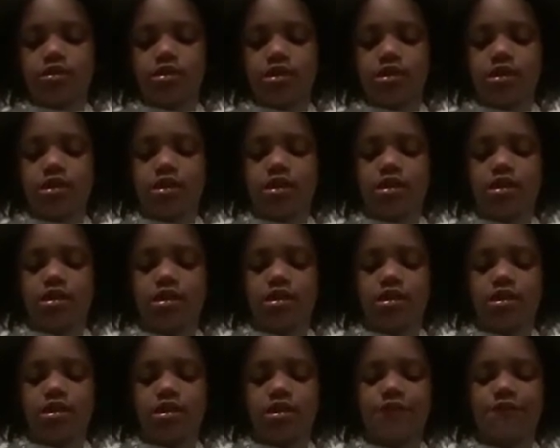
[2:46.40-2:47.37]

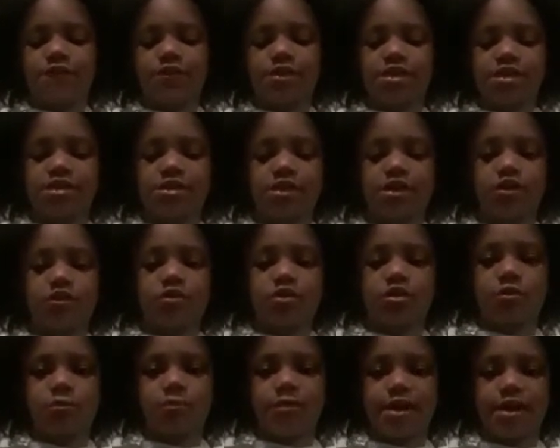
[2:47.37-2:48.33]
And if it doesn't go
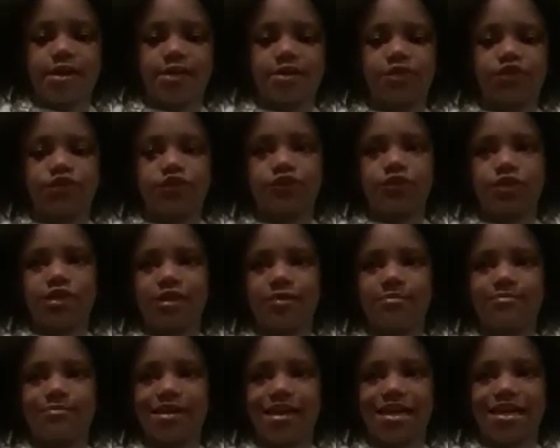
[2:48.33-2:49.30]
her way, she'll get
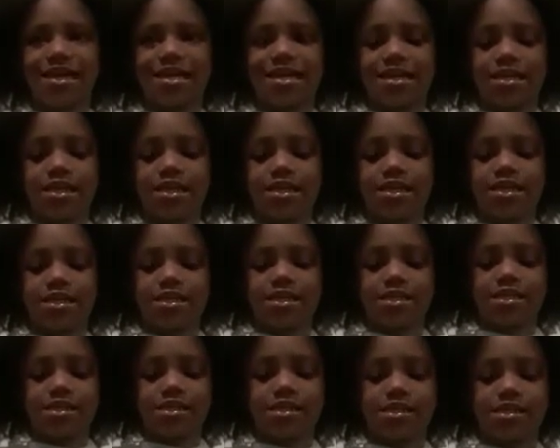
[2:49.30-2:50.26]
mad.
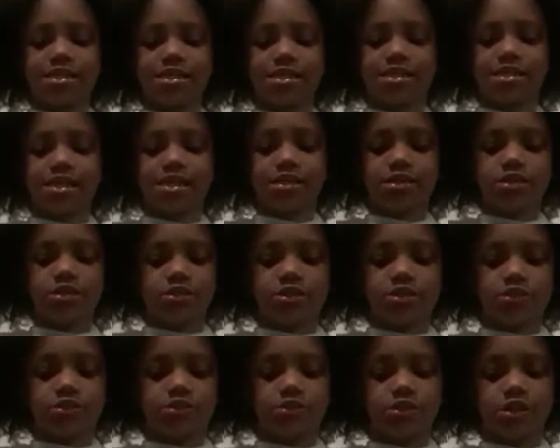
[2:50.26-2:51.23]
And
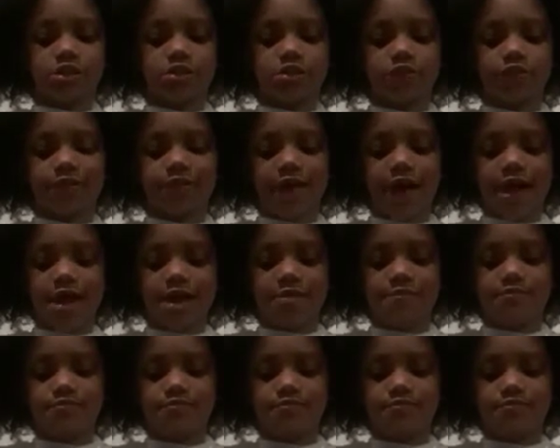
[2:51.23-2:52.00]
she'll start to fight.